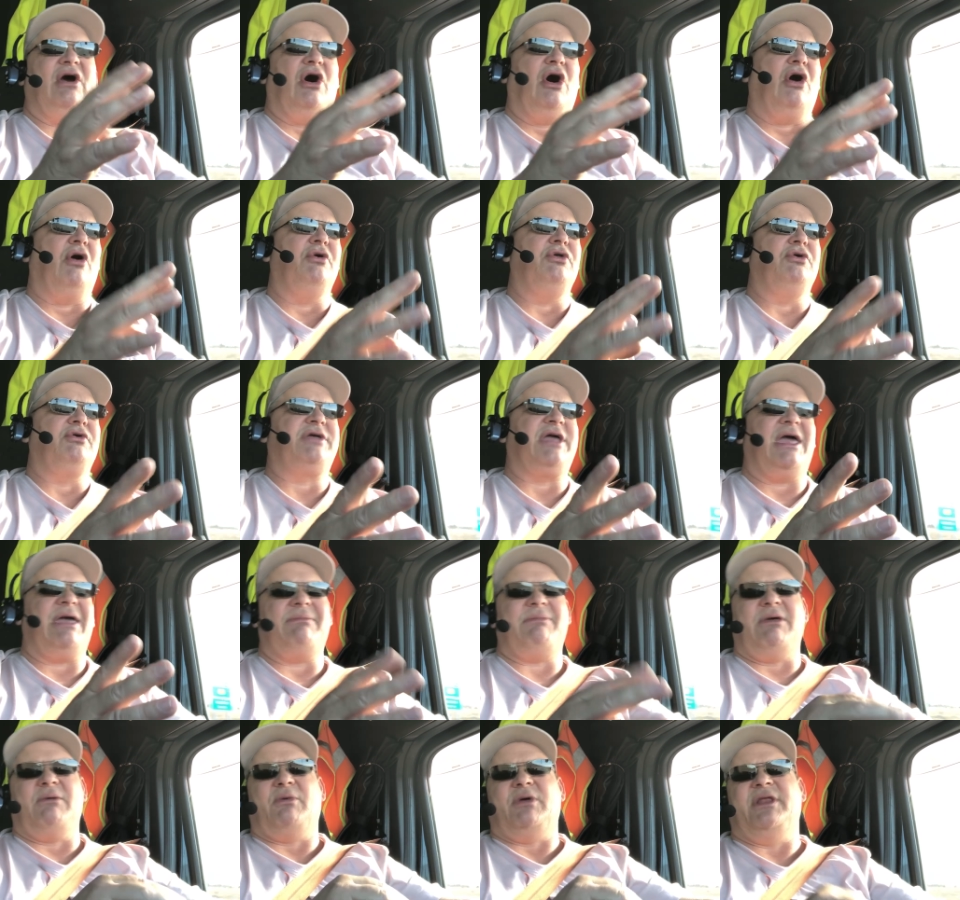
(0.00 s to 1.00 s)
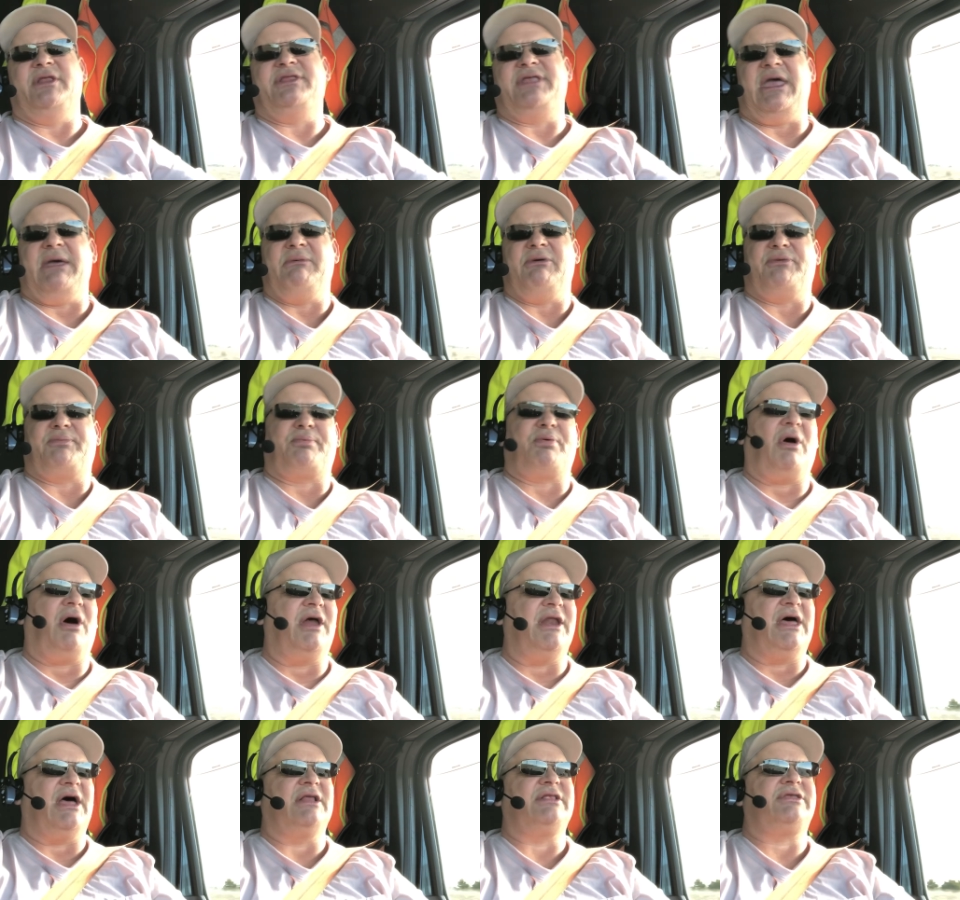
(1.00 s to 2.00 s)
oh, you came in with a damaged
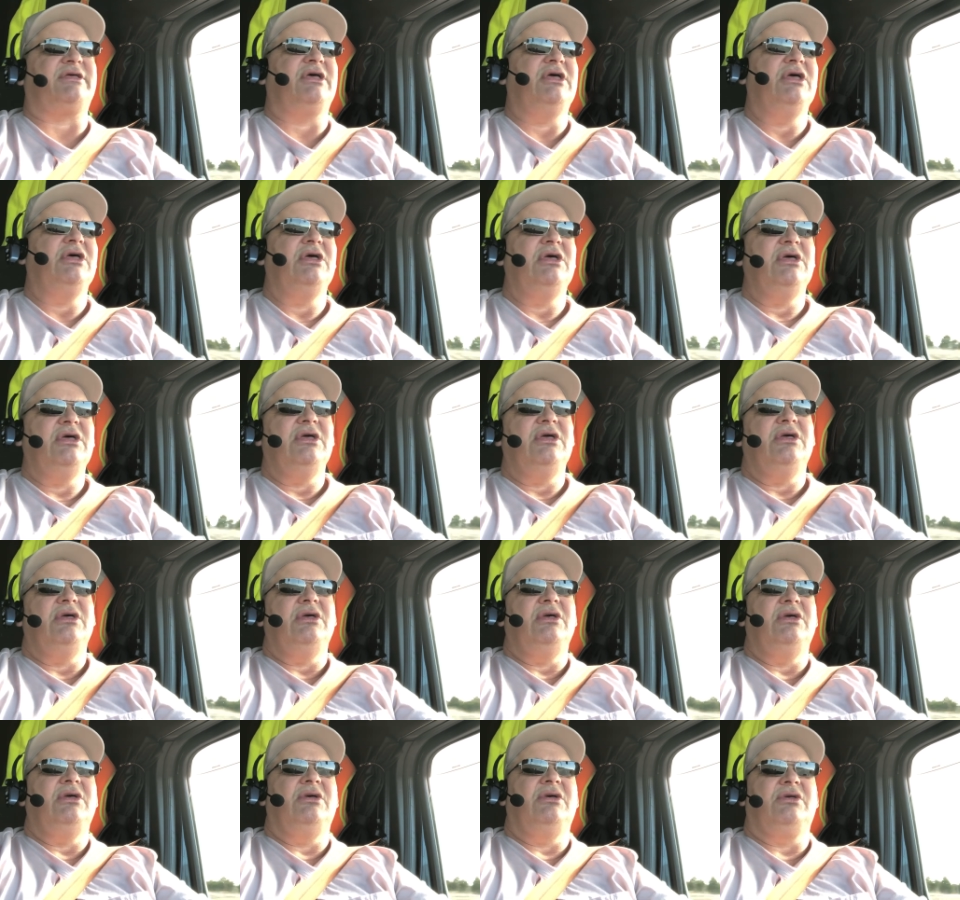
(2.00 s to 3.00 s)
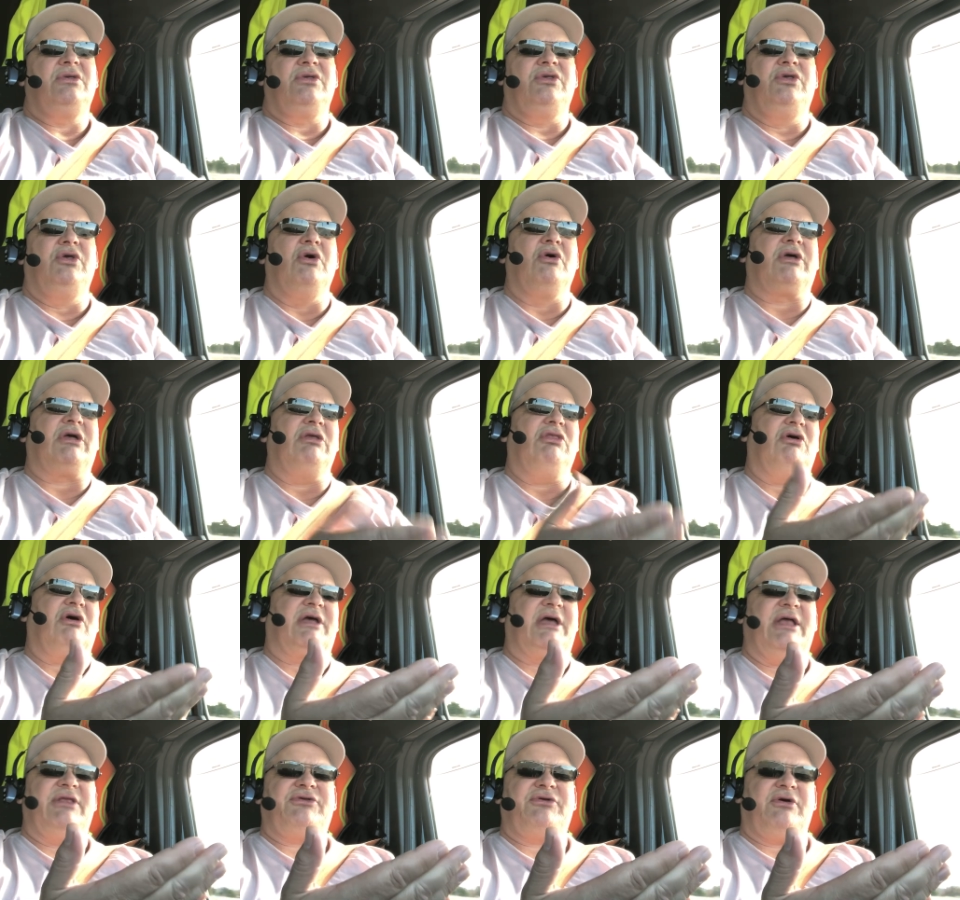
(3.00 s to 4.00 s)
product, you can look
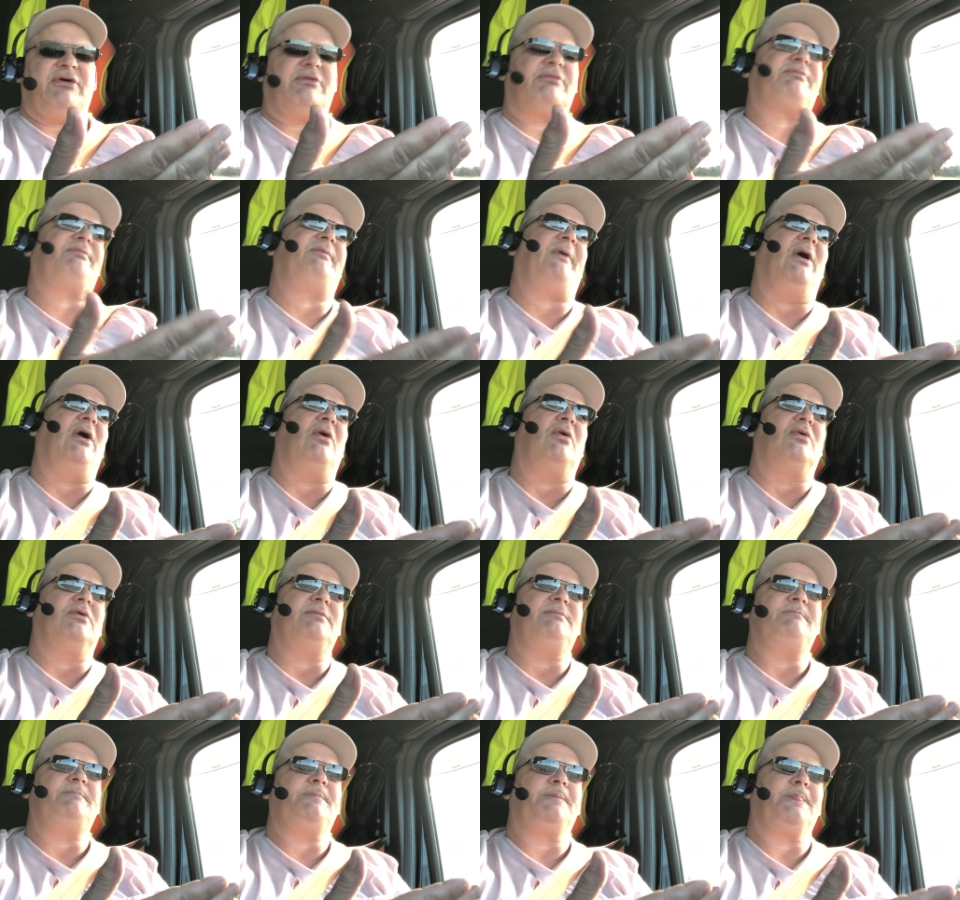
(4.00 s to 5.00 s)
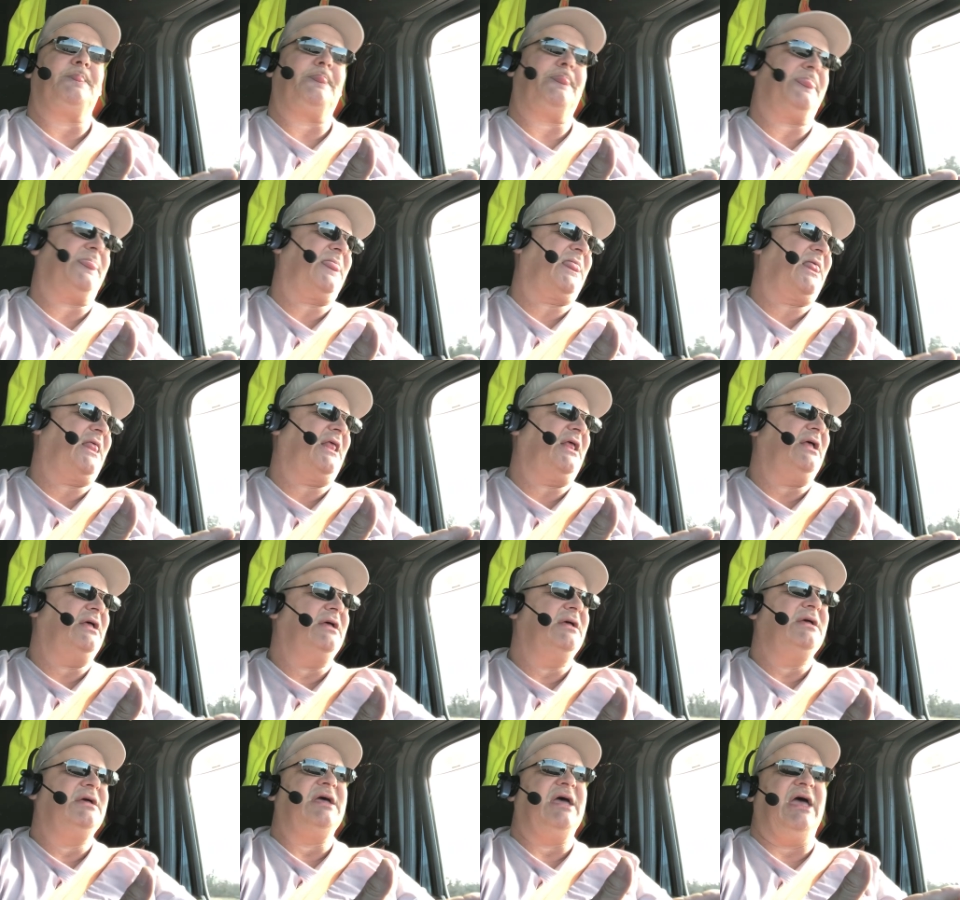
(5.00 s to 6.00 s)
at your phone
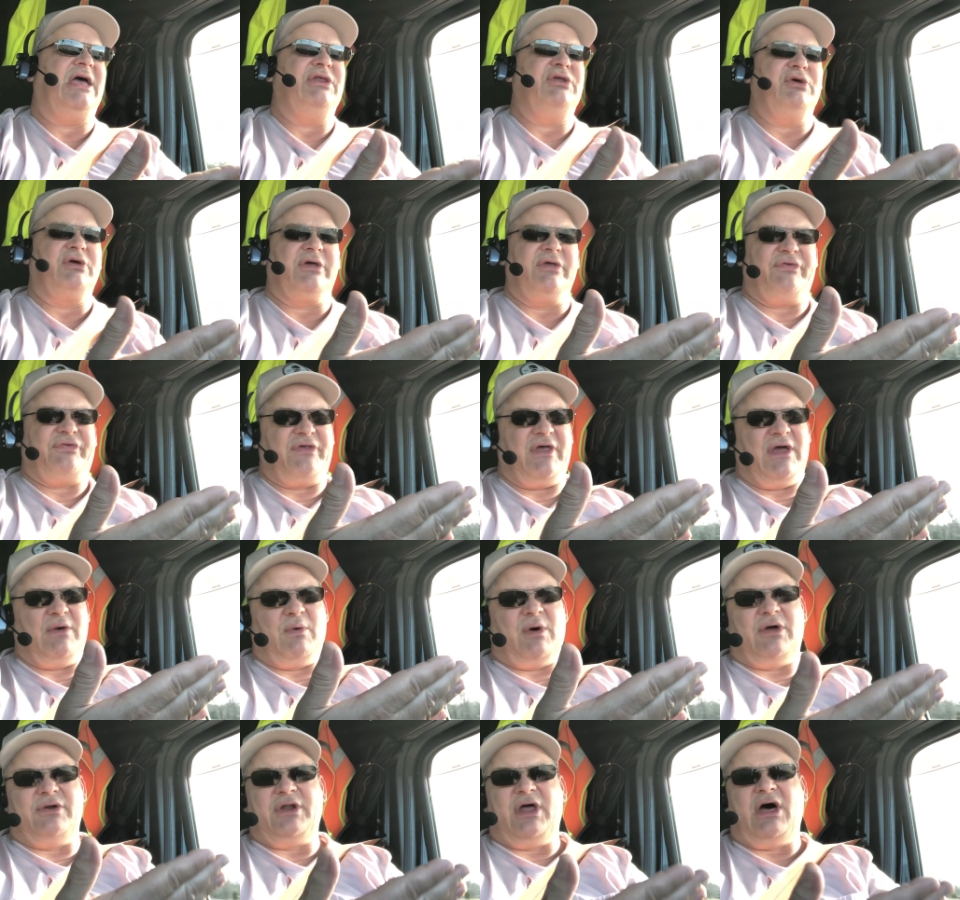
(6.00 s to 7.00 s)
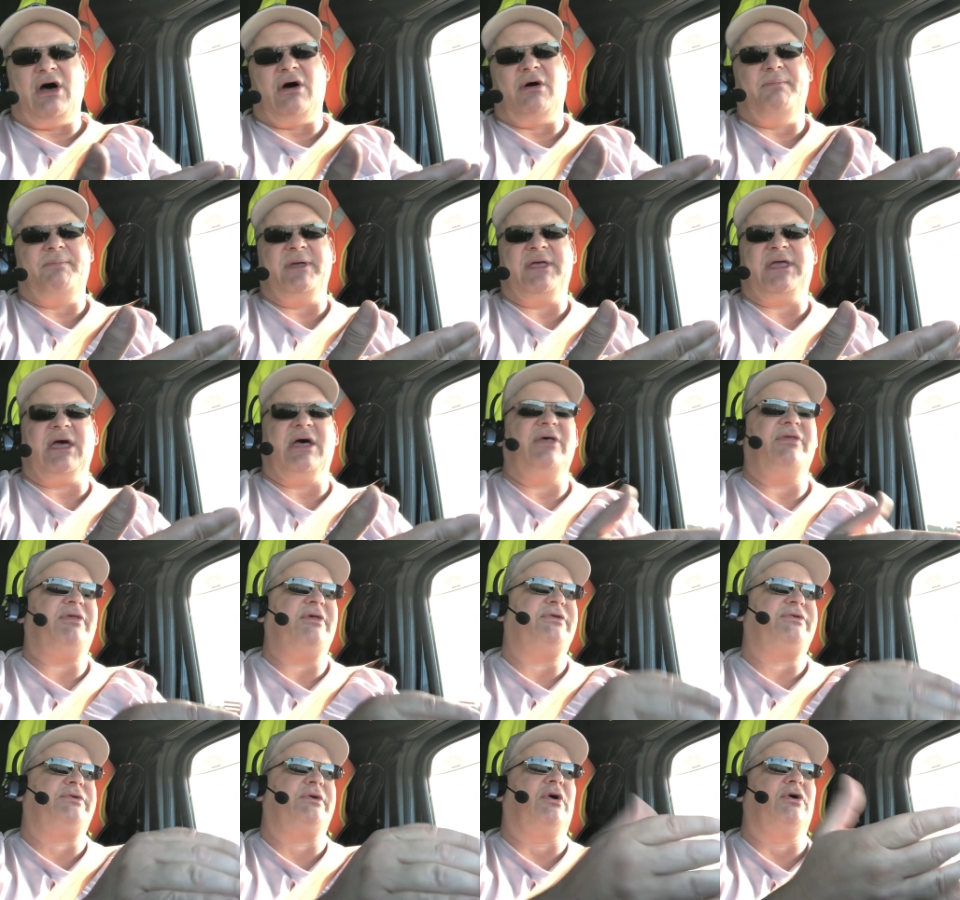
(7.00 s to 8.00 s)
and you can say, well, no, because
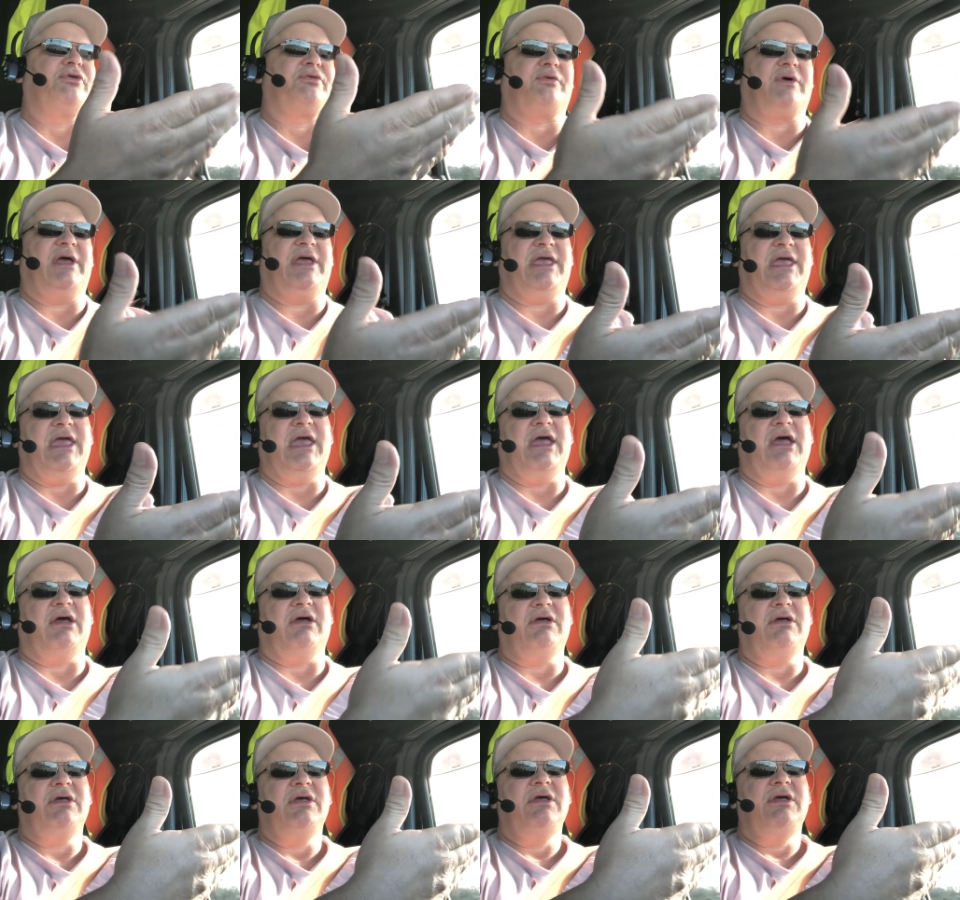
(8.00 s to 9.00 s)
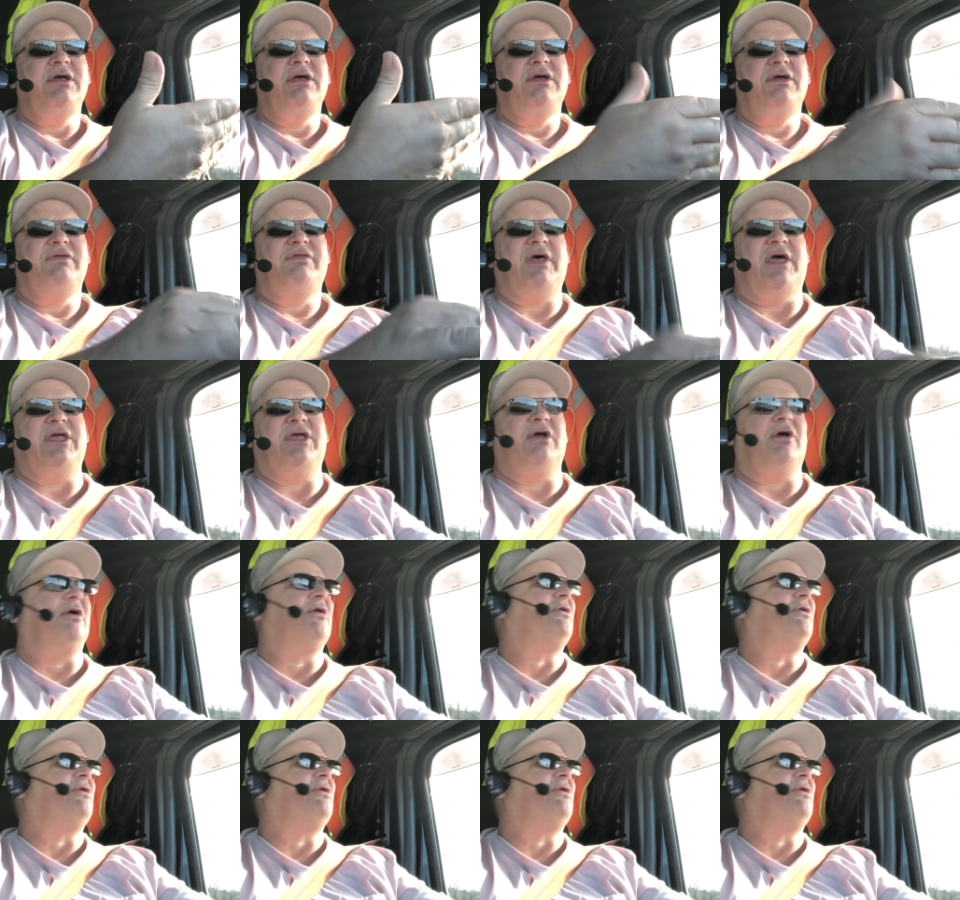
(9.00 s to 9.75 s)
it shows right here that your,